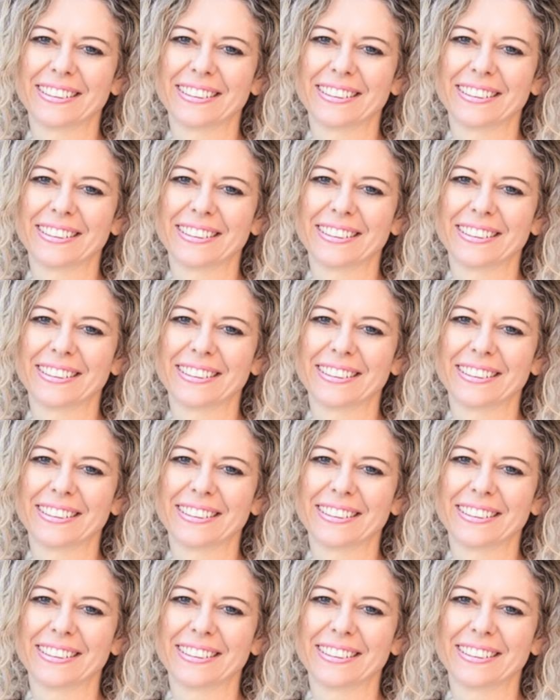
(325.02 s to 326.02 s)

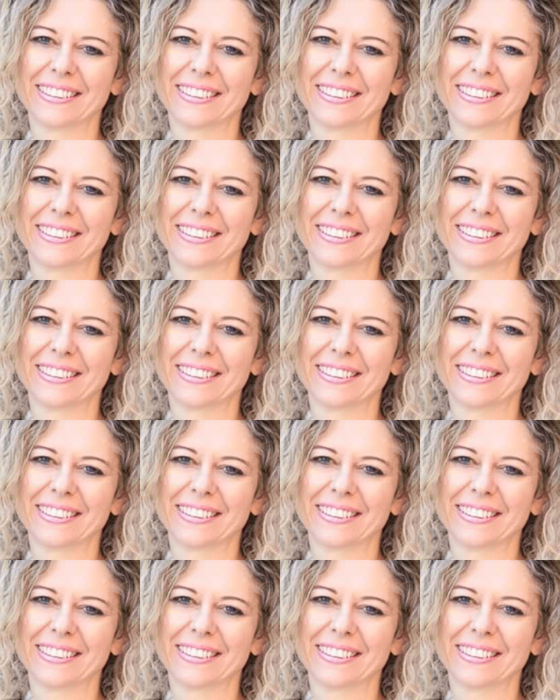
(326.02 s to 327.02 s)

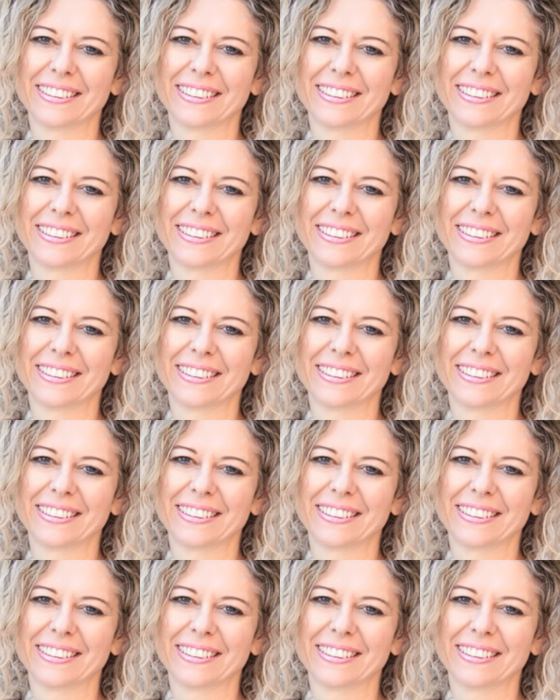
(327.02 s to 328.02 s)

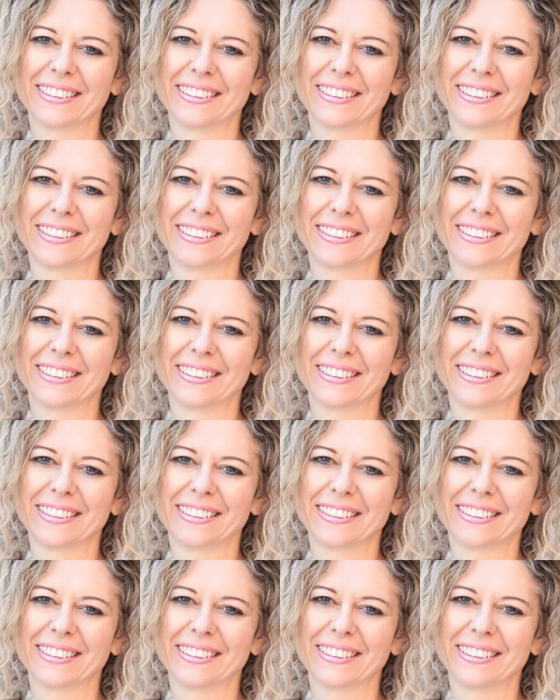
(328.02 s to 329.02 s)

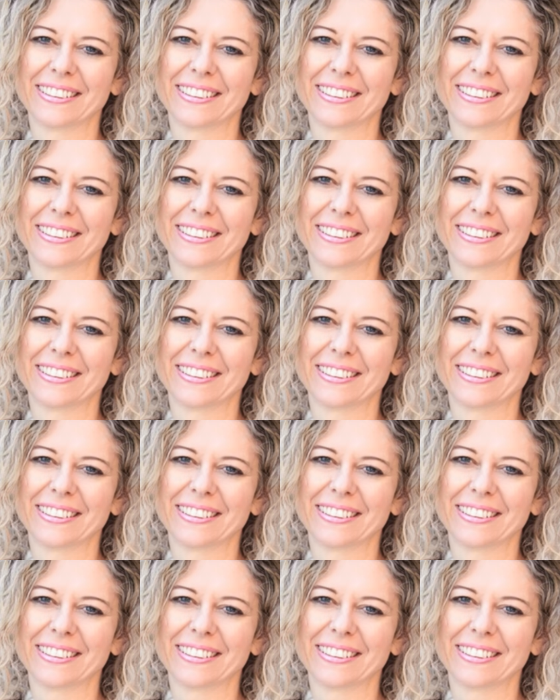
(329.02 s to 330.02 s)

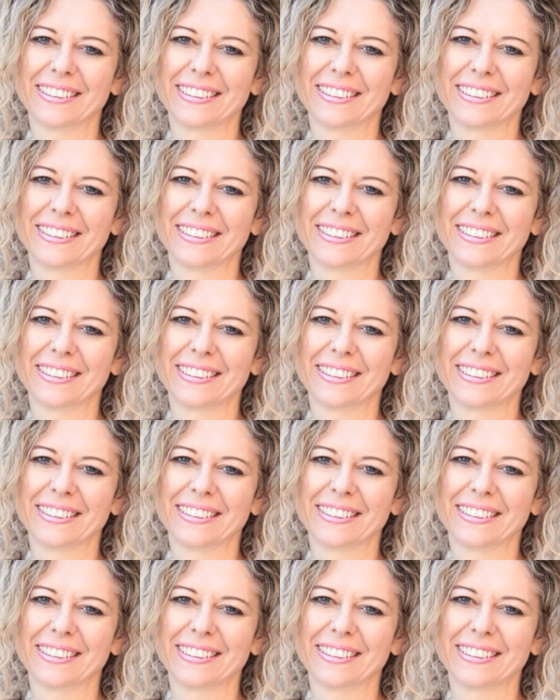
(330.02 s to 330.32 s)
[no speech]